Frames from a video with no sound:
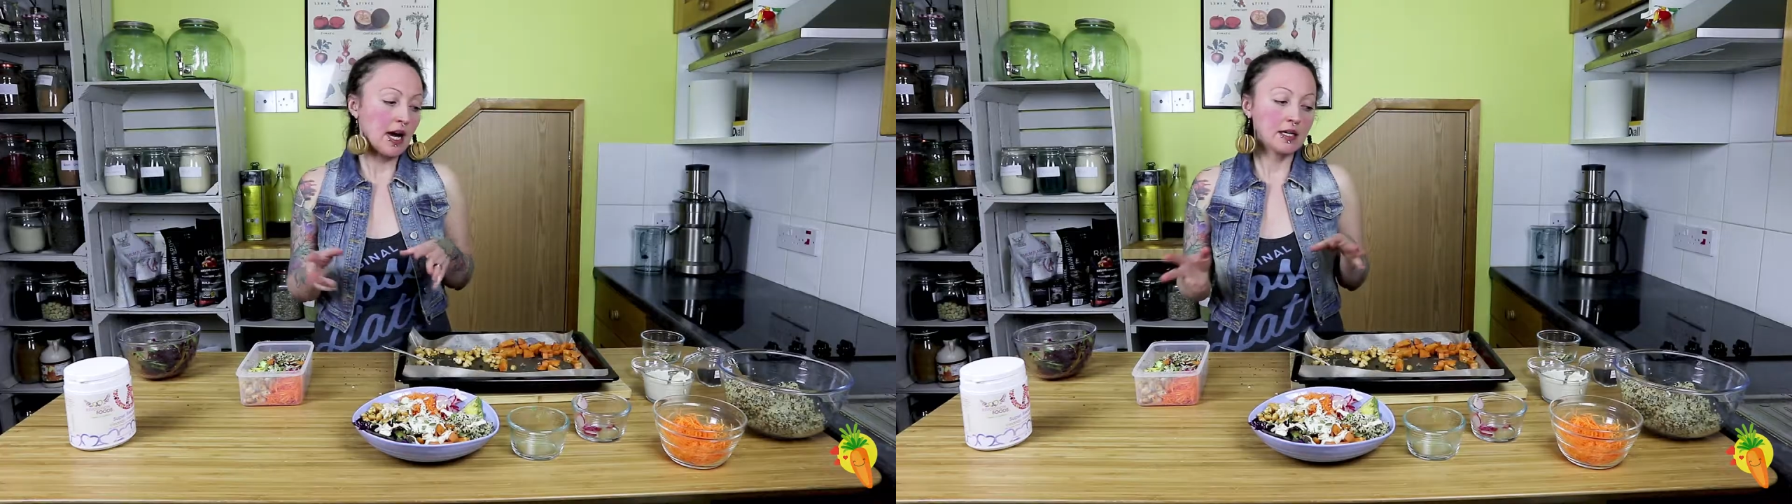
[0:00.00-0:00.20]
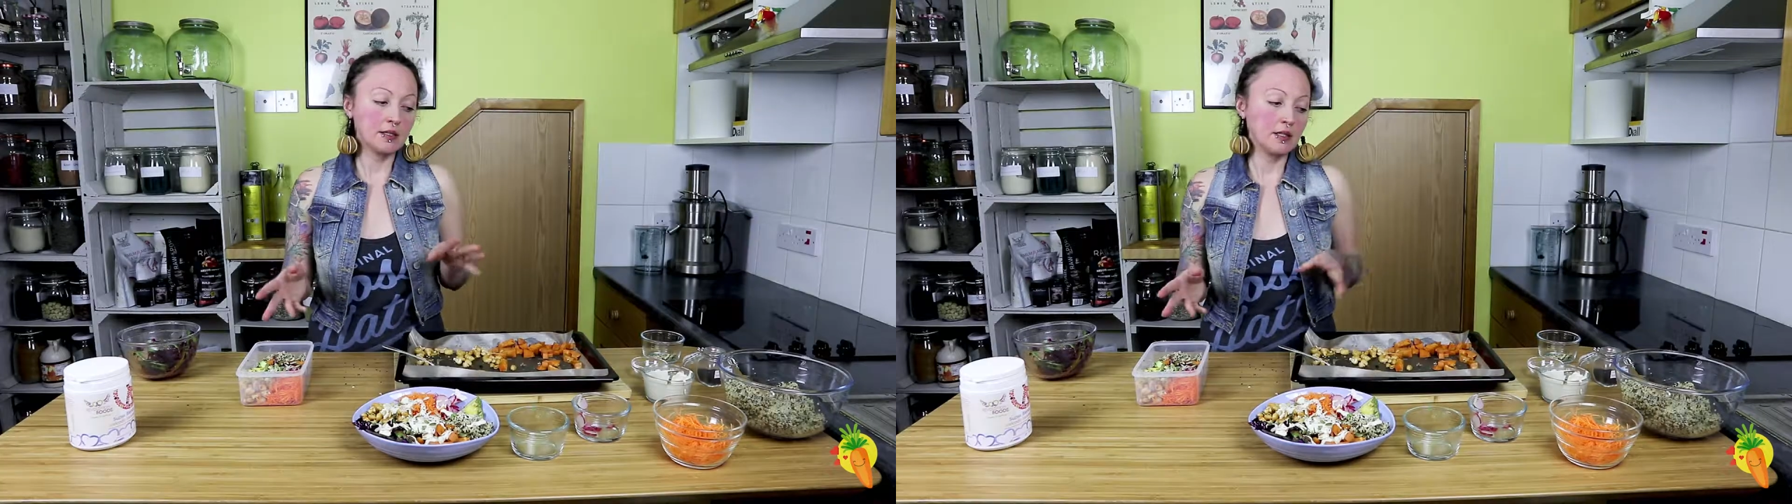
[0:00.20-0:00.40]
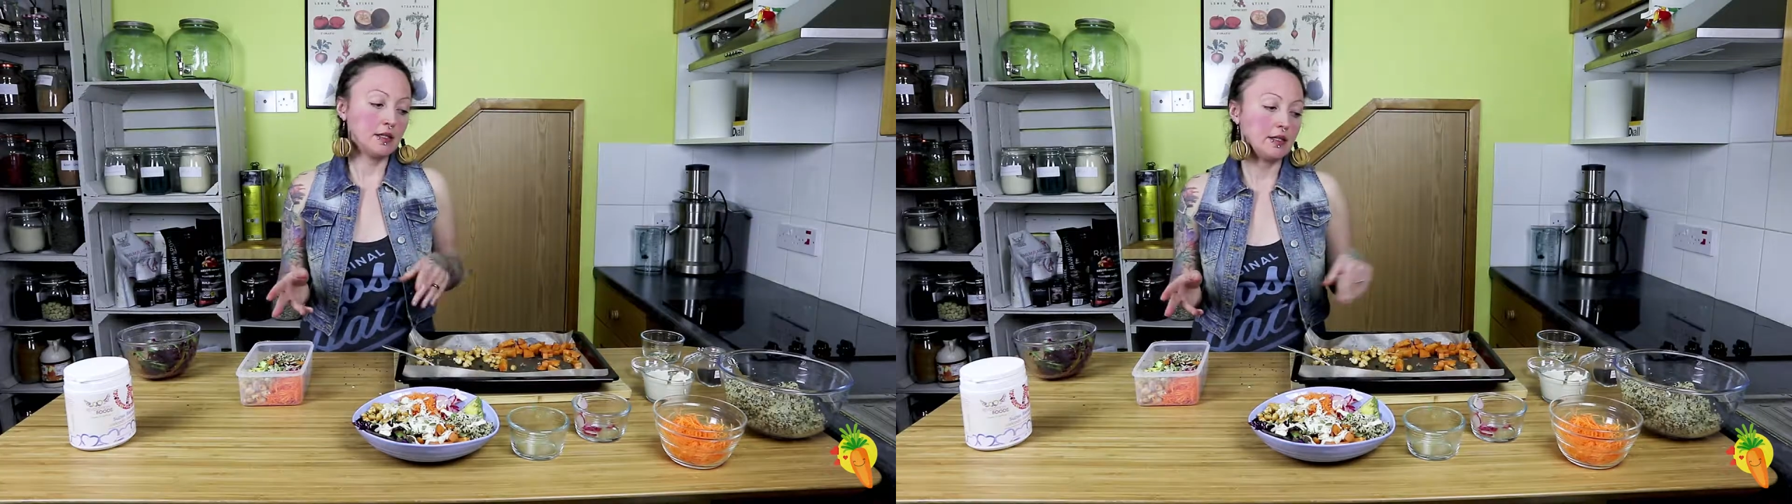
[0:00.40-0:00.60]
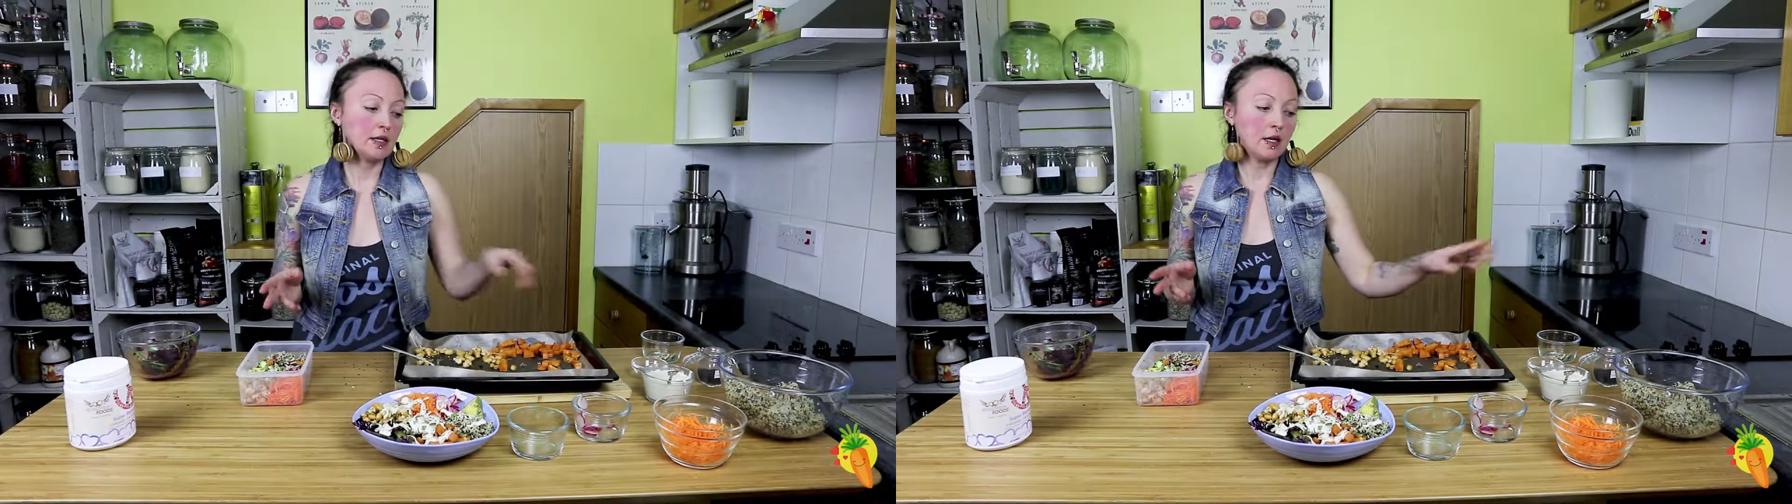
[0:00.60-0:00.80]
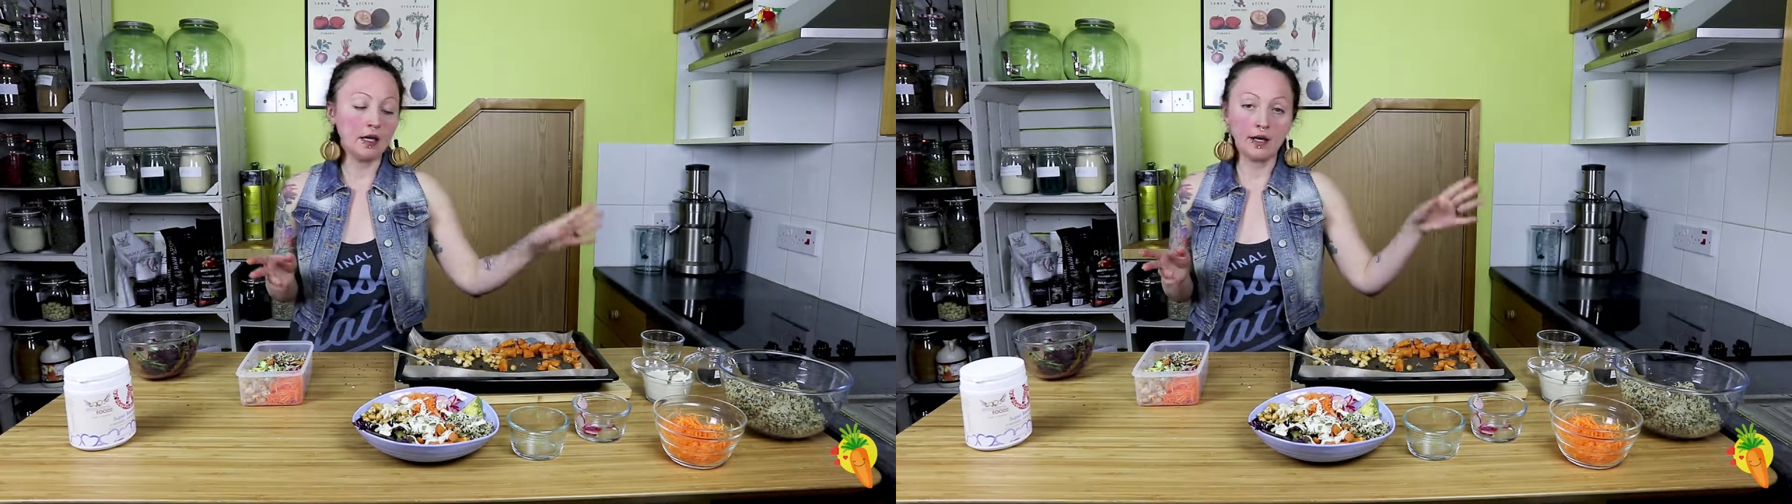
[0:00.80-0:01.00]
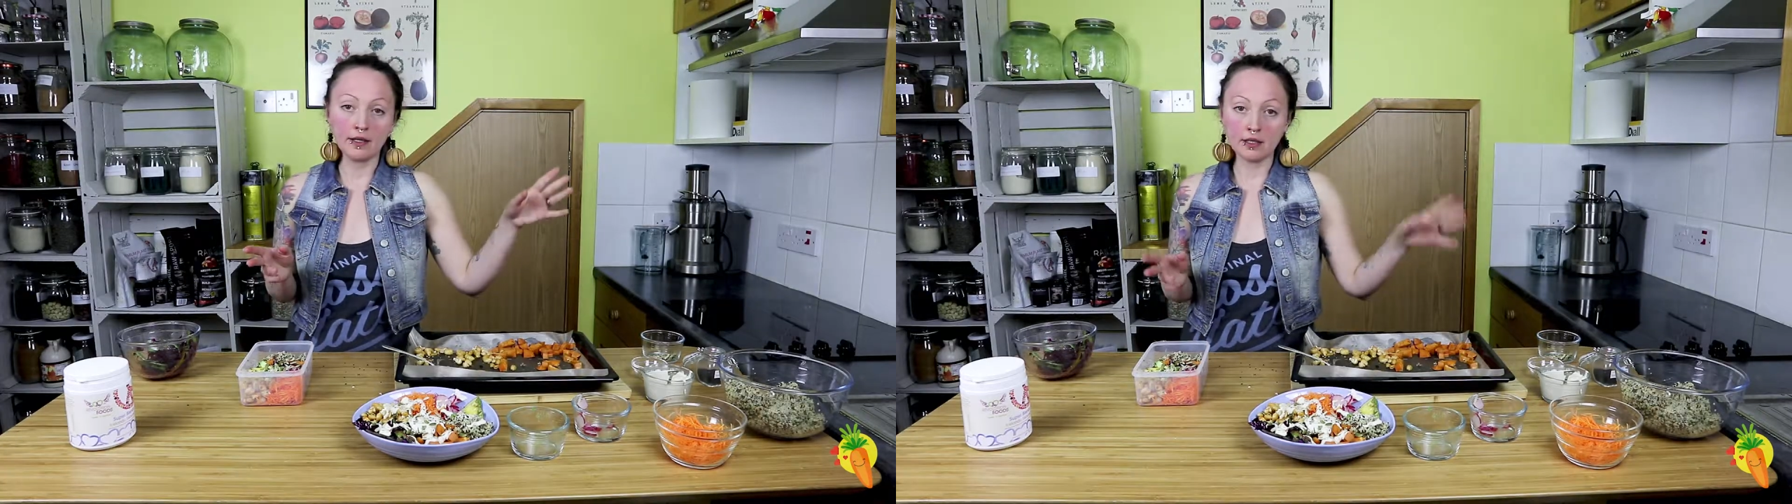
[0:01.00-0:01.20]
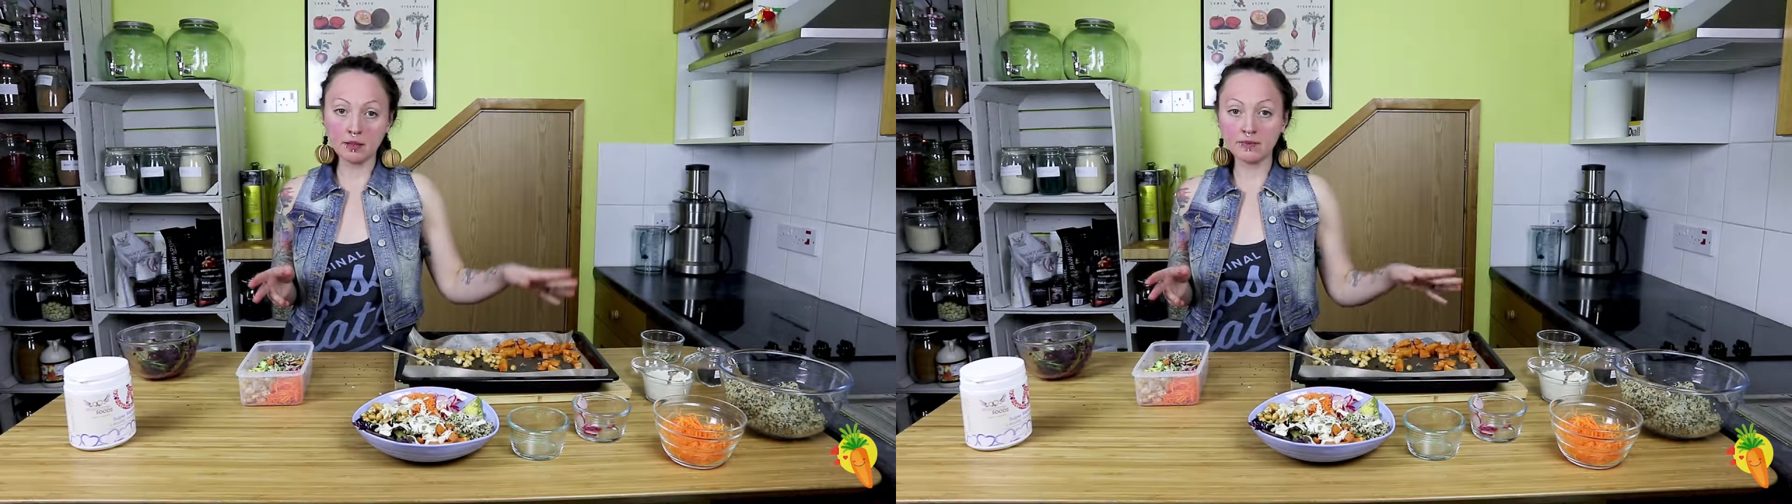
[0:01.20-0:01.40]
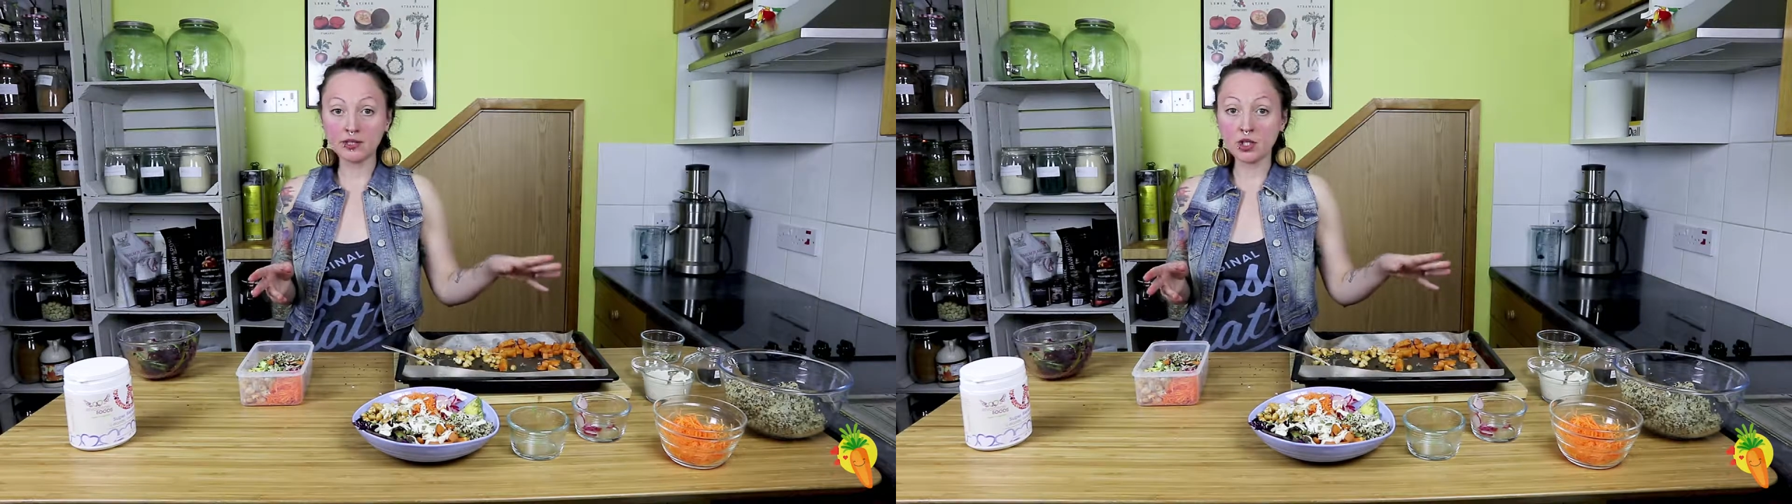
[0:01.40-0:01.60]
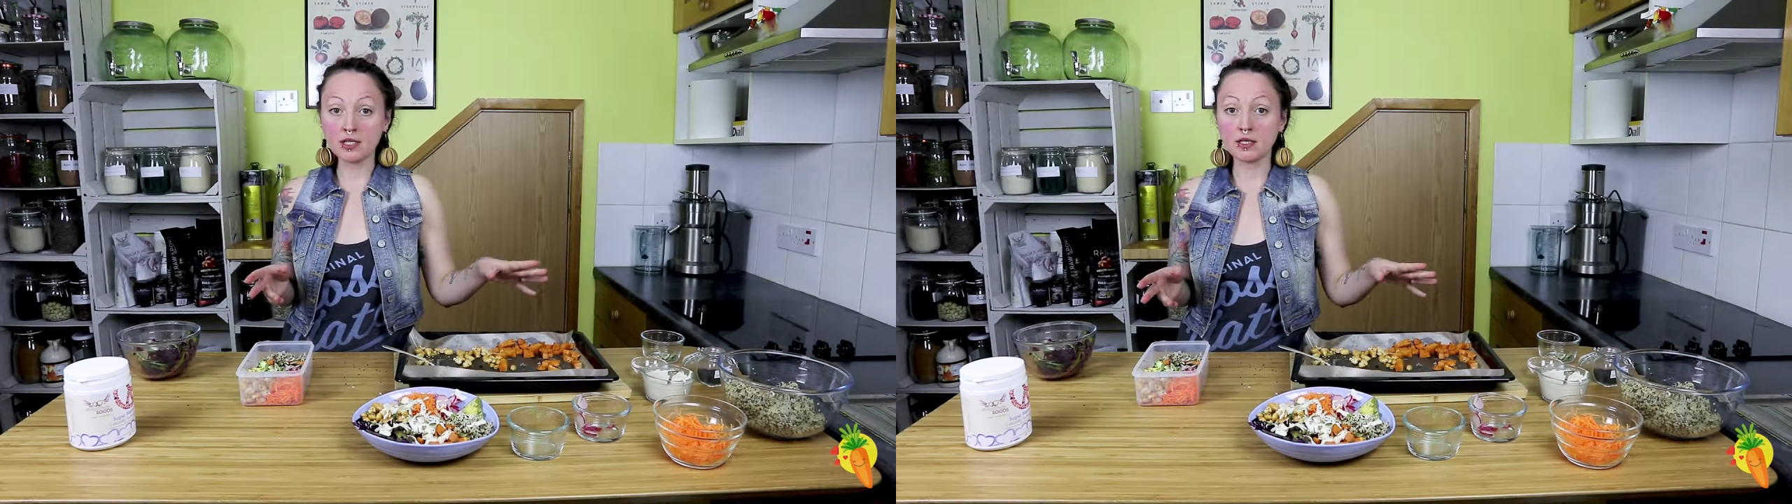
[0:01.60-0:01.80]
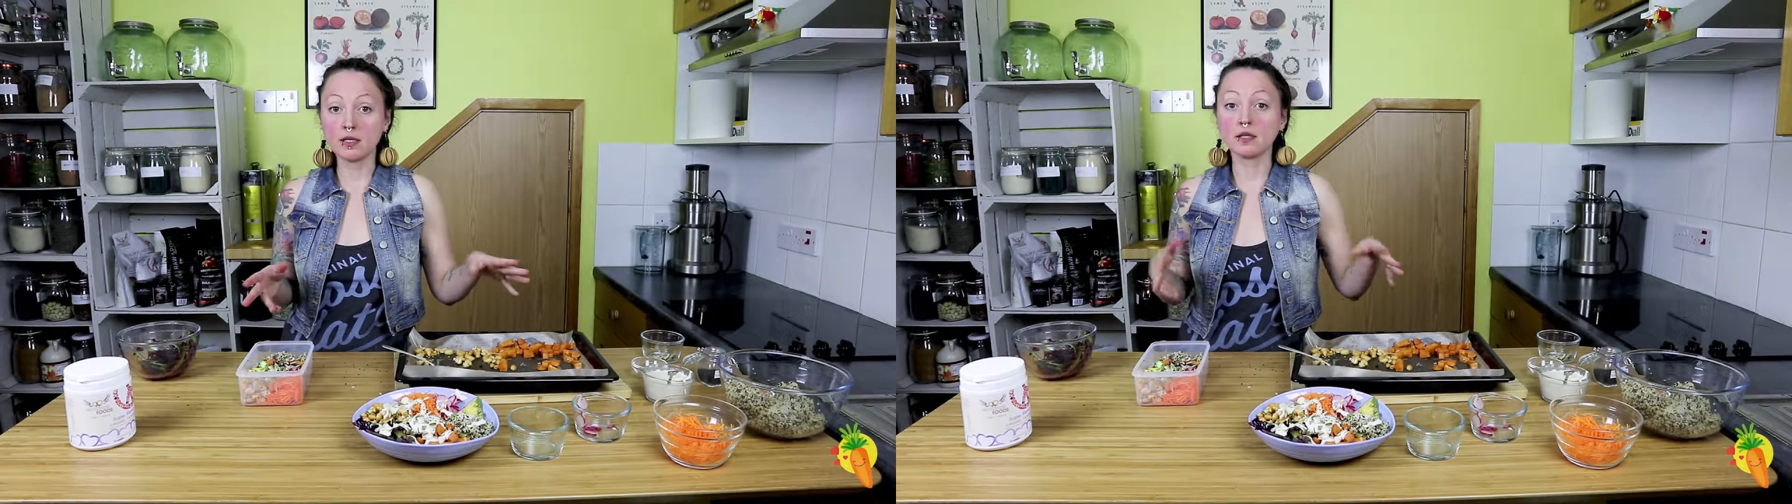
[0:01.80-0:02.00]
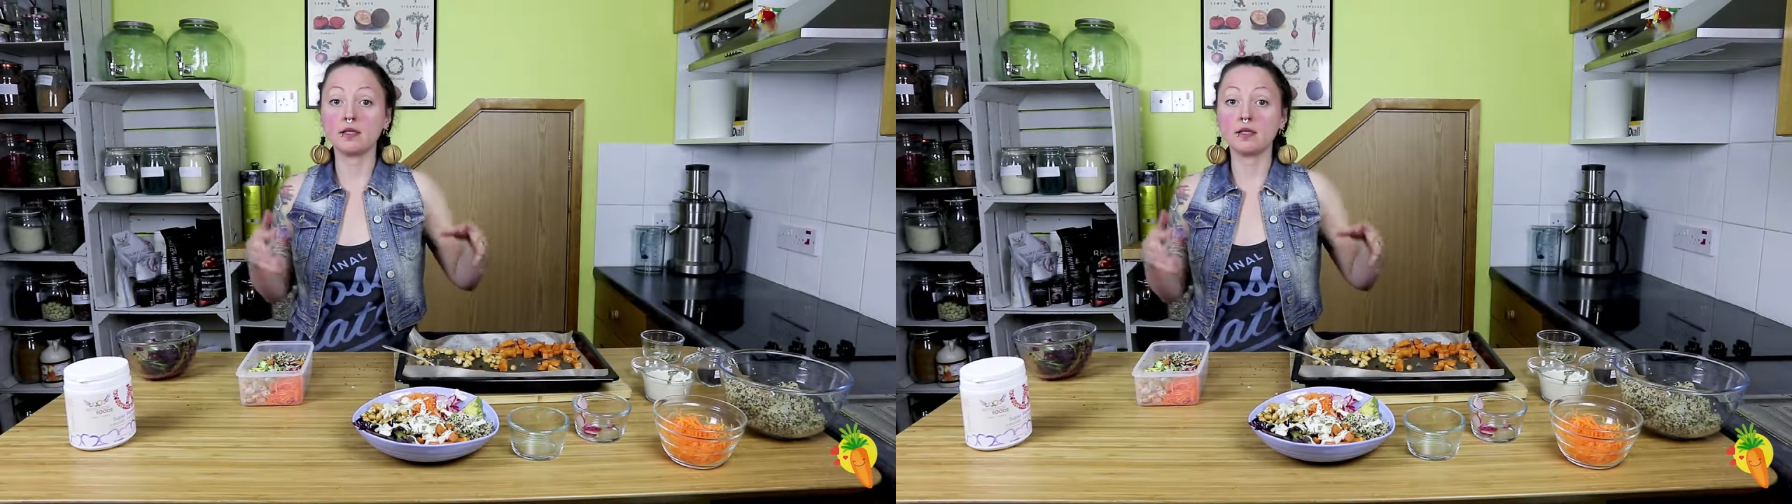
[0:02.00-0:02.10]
ideally keep the dressing